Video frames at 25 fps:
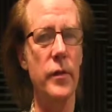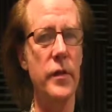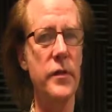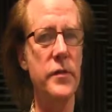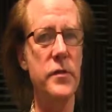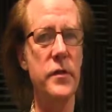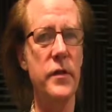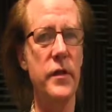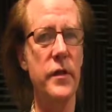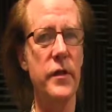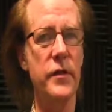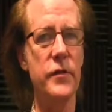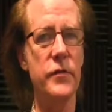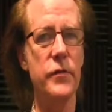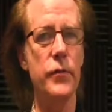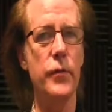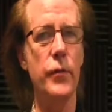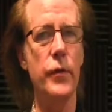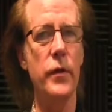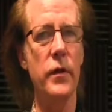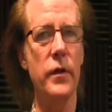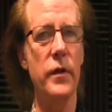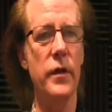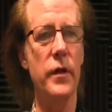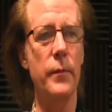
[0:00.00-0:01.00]
Listening is
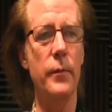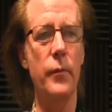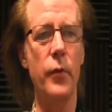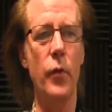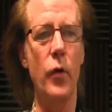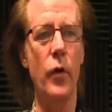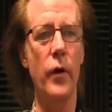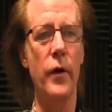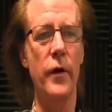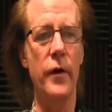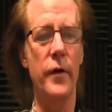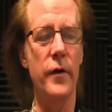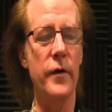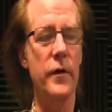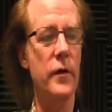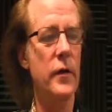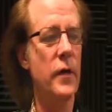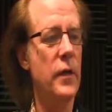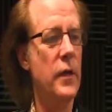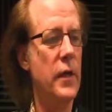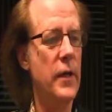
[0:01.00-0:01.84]
really important.